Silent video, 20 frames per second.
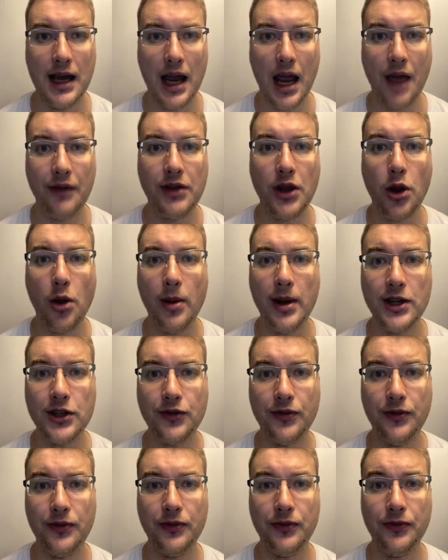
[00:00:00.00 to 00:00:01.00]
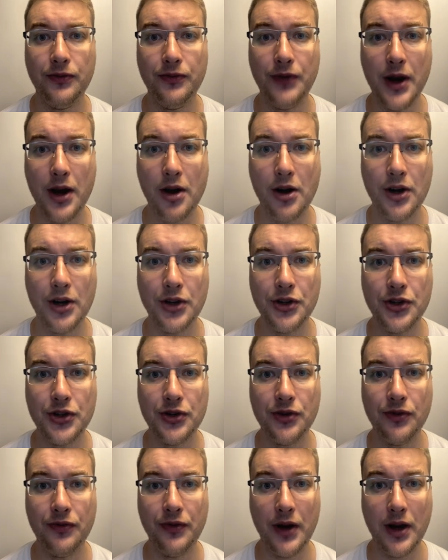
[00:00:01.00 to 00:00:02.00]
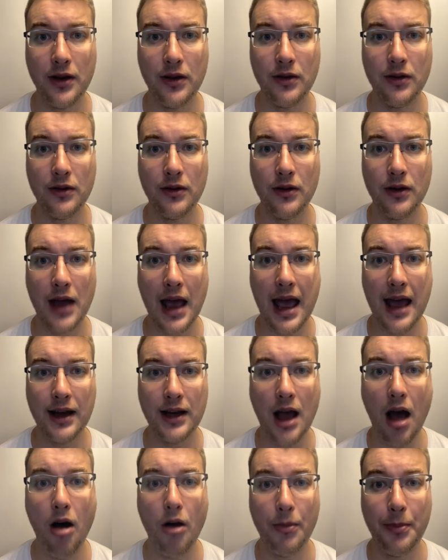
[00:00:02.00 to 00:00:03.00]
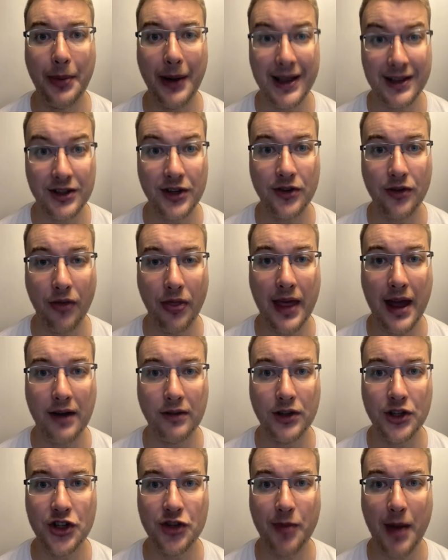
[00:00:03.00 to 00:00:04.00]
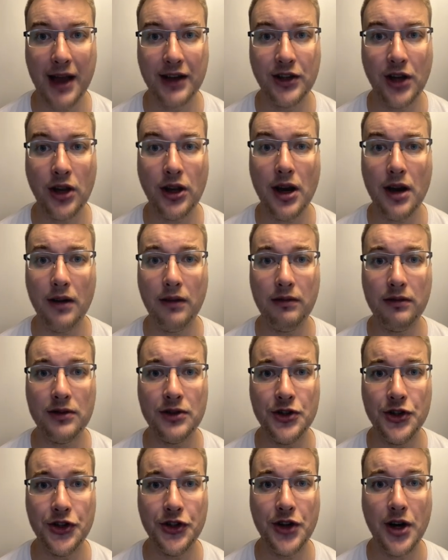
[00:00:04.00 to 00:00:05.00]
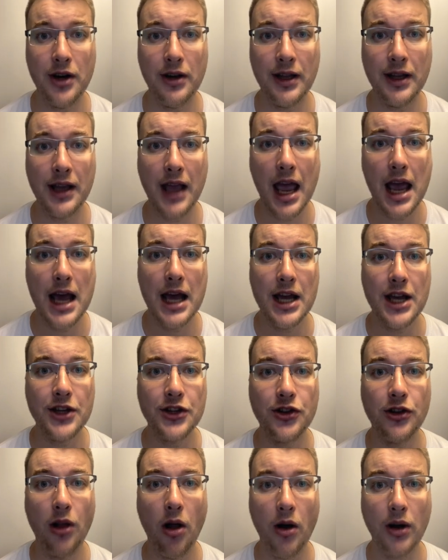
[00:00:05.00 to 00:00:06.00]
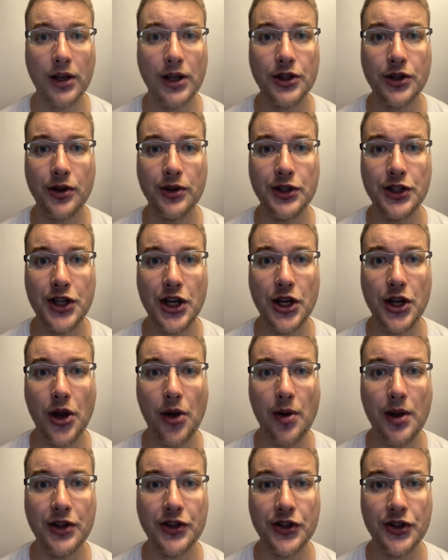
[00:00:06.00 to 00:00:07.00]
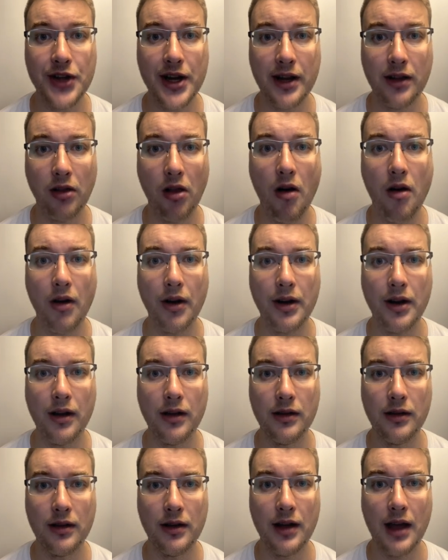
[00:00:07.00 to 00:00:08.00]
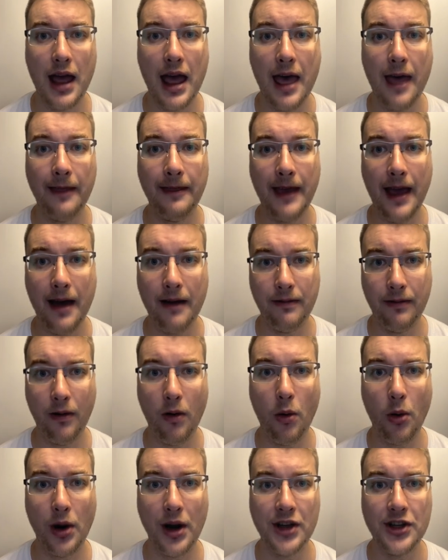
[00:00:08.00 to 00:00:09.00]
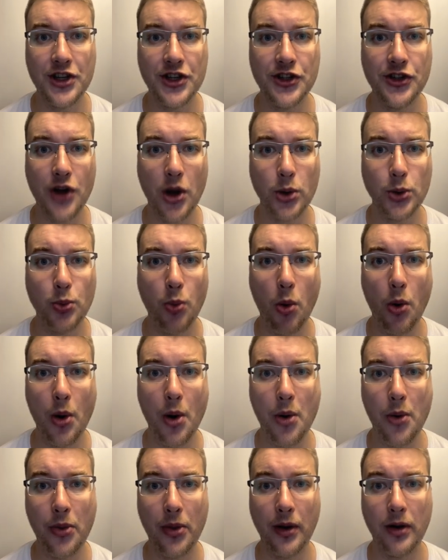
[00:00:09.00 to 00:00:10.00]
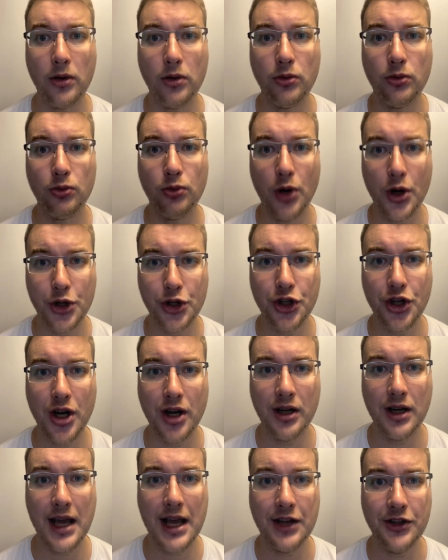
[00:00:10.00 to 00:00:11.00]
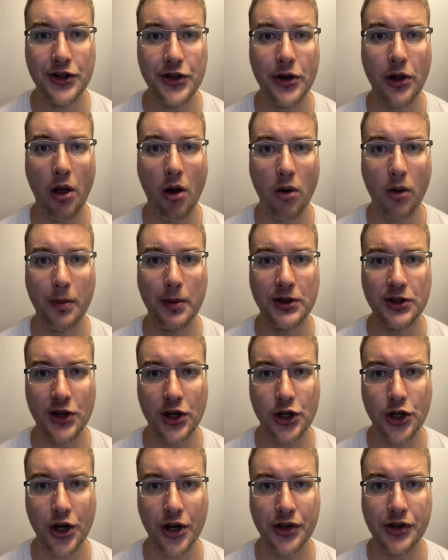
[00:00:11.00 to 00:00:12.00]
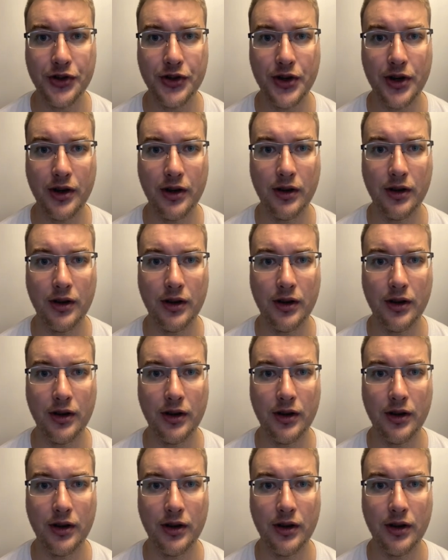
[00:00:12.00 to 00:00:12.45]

If the US figures fi and are better than expected, sterling is likely to continue its decline. Therefore, it is not worth rushing into long positions